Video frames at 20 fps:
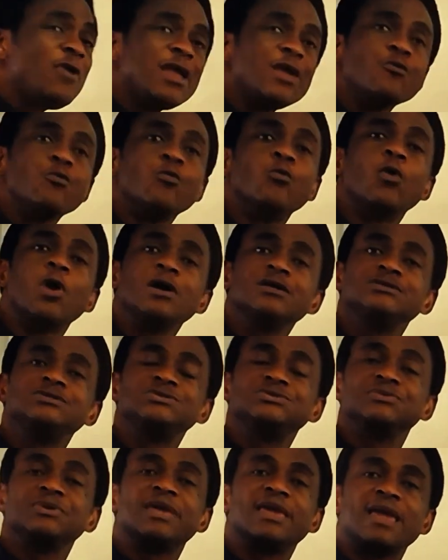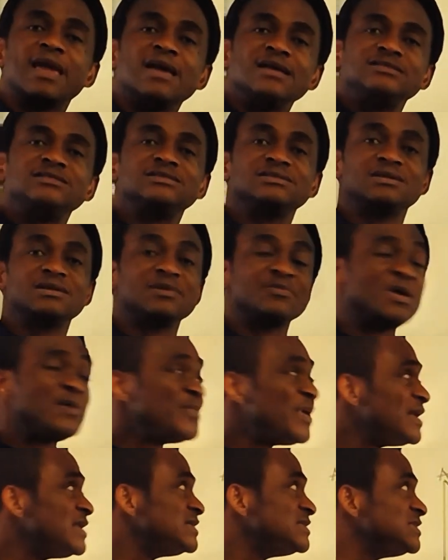we want to get,
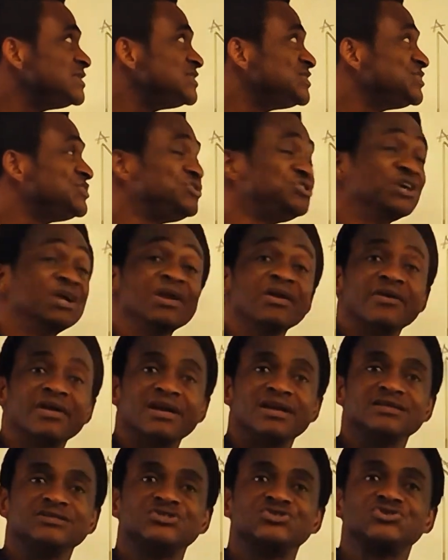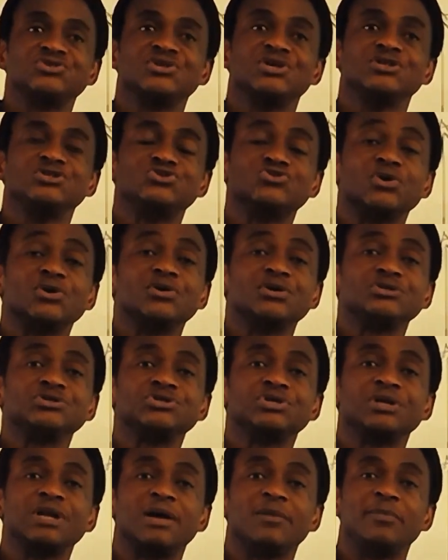remember this is the general
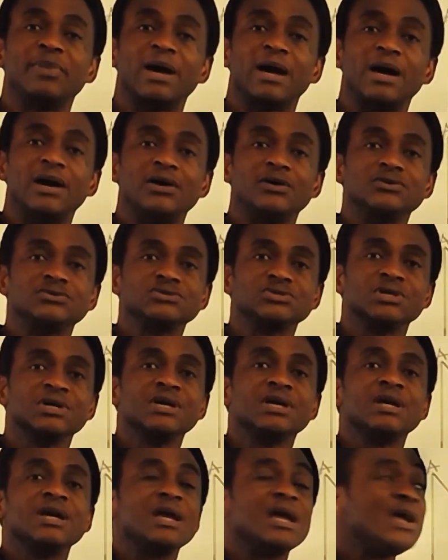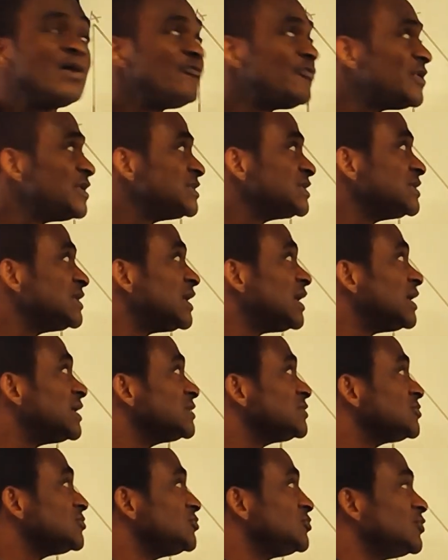introduction about everything that
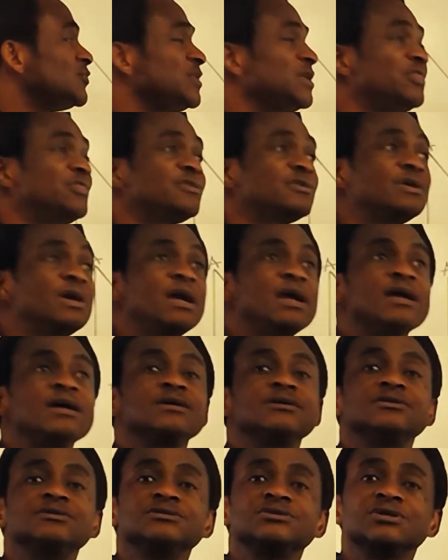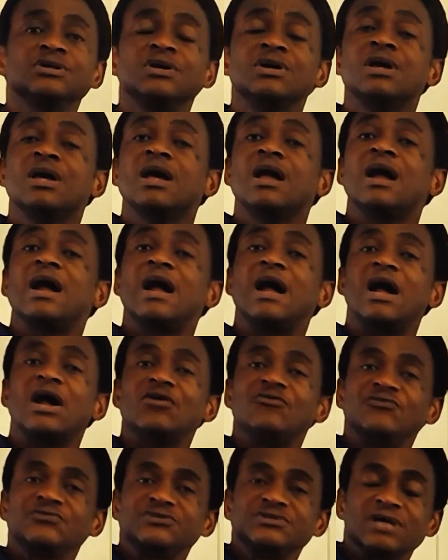has to do with triangles.
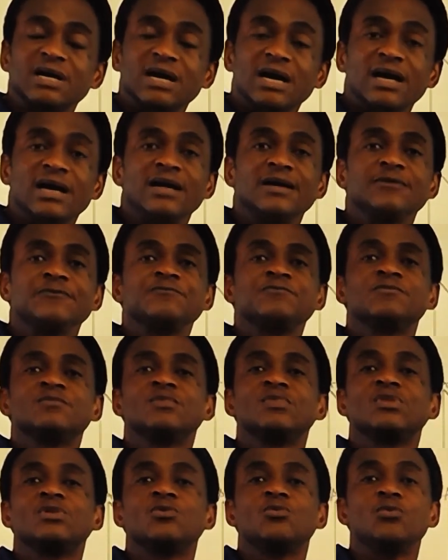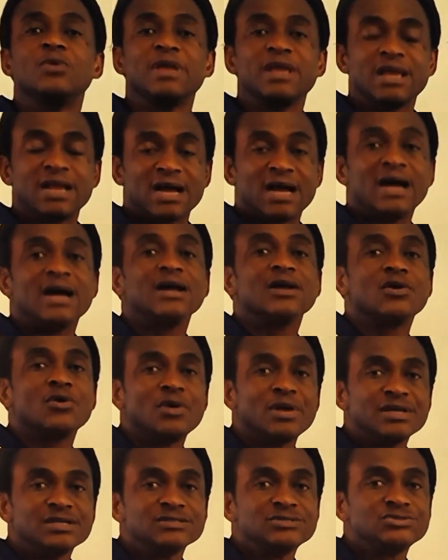After we are
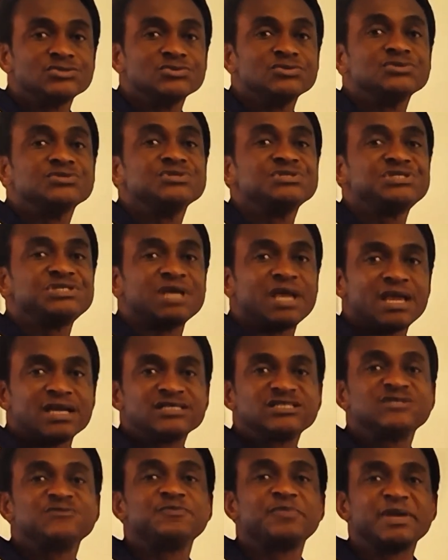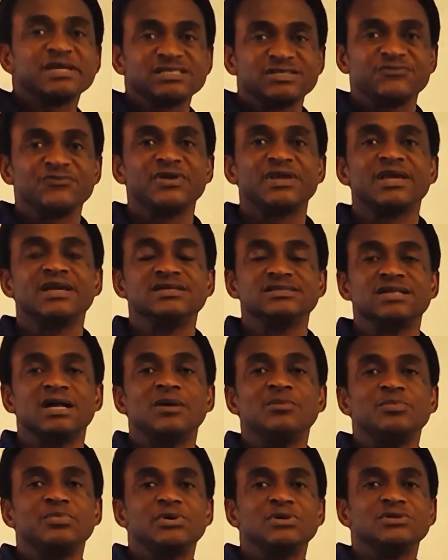going to take specific
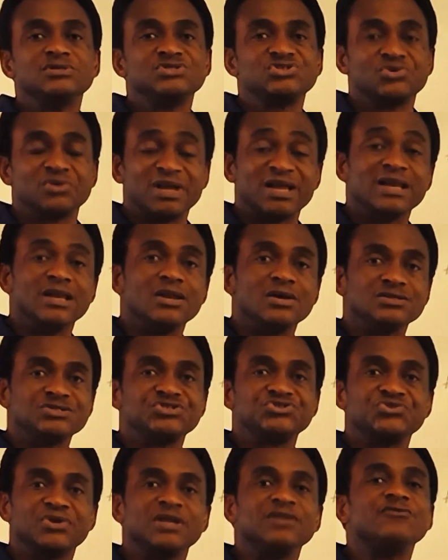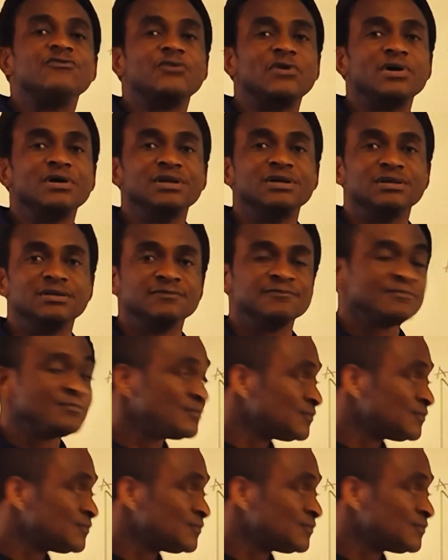examples to illustrate further.